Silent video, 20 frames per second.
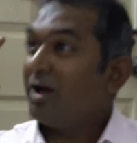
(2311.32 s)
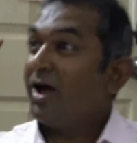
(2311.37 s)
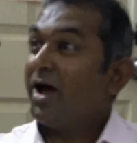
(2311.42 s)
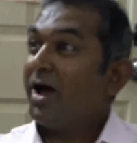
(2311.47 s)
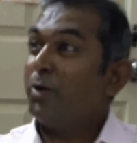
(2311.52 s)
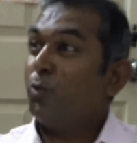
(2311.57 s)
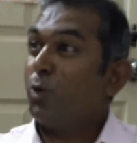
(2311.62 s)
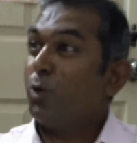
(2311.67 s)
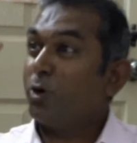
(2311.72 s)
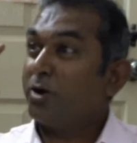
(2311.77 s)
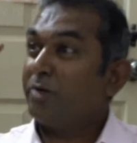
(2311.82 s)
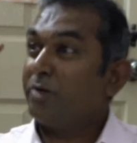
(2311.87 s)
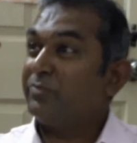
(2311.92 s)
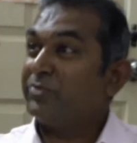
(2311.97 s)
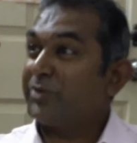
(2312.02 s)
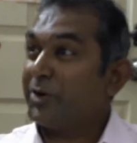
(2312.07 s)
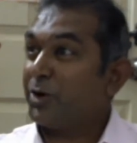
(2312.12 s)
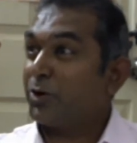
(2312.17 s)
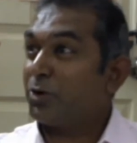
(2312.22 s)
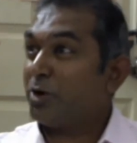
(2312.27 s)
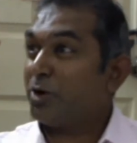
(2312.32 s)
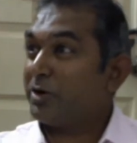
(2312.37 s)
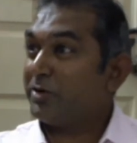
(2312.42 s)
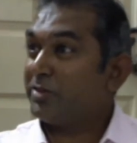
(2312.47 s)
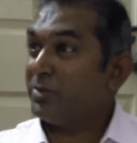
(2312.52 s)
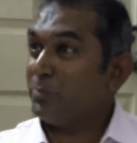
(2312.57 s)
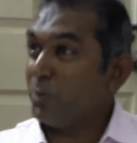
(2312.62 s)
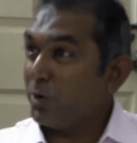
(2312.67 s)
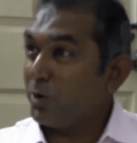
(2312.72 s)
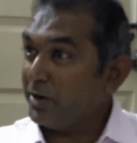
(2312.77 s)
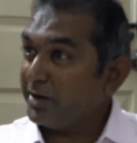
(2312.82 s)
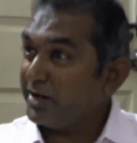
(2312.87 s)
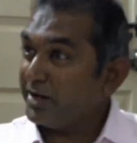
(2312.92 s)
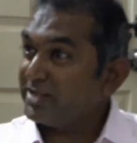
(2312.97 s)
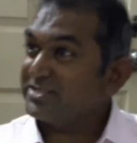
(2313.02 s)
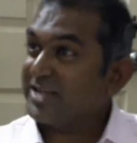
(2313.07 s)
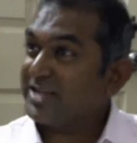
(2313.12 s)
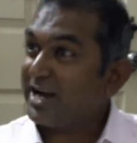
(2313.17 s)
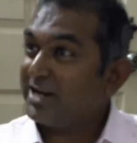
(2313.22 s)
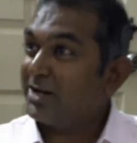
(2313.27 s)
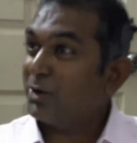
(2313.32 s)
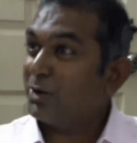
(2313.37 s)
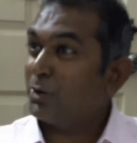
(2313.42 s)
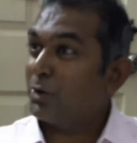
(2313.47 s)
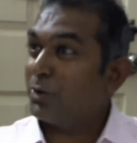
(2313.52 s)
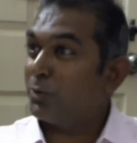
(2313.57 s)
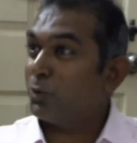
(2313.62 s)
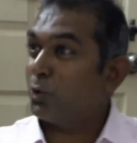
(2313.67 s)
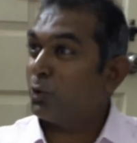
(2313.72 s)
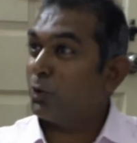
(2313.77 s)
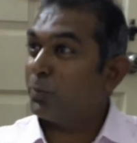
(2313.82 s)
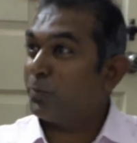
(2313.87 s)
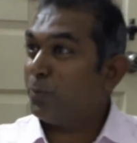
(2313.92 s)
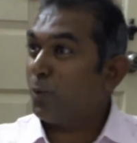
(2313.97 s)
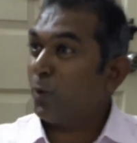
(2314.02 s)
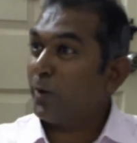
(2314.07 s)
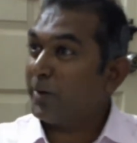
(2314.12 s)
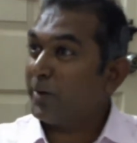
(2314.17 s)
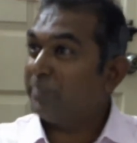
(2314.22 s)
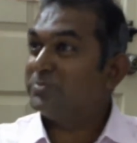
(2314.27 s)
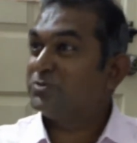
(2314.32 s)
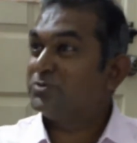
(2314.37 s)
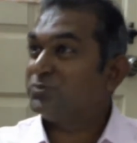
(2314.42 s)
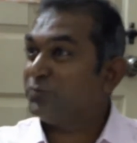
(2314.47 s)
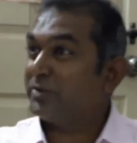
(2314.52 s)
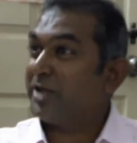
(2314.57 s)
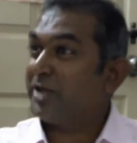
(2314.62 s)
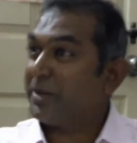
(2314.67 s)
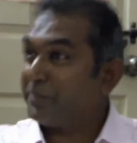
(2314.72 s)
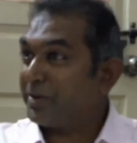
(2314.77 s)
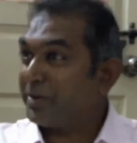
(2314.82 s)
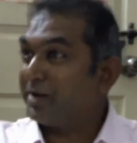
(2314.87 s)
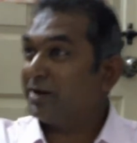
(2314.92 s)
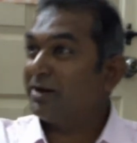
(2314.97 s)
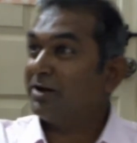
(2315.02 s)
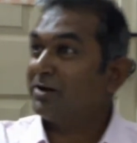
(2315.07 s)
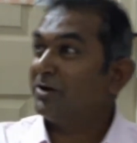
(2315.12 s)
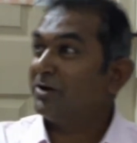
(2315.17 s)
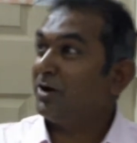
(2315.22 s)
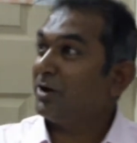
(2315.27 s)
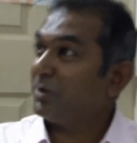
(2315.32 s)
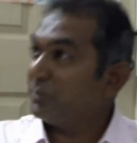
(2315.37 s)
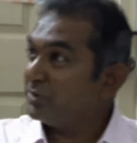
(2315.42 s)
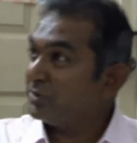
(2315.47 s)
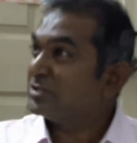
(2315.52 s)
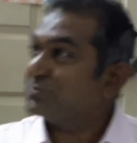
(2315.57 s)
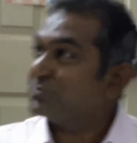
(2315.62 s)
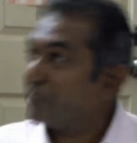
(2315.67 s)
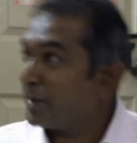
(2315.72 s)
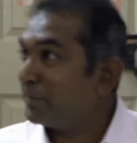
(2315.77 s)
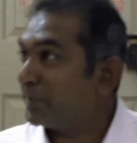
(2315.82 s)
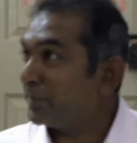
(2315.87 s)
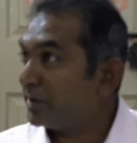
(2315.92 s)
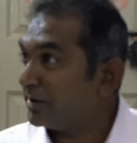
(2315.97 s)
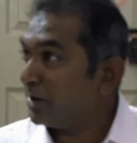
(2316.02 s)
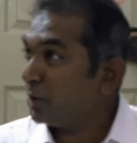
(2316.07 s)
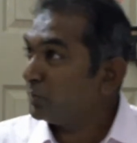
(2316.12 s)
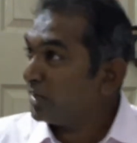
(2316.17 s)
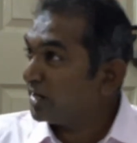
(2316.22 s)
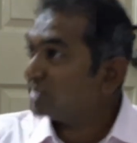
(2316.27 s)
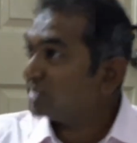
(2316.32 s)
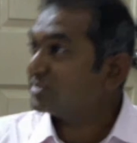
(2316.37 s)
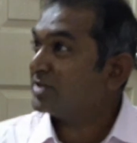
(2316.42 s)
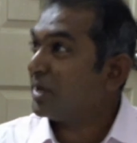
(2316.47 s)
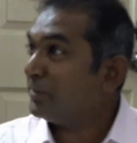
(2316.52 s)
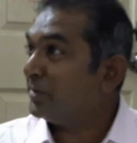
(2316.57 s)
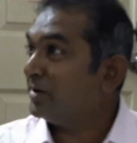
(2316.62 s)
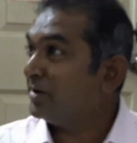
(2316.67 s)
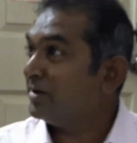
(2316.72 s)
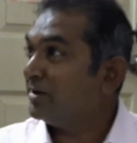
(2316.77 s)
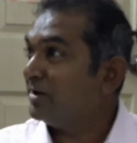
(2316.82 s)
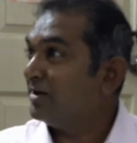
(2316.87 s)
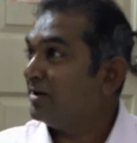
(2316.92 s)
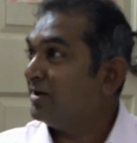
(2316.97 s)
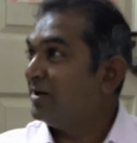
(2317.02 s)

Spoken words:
I woke up 3 o'clock in the morning and sat down and wrote poems for that particular girl on this paper. Now that has come in.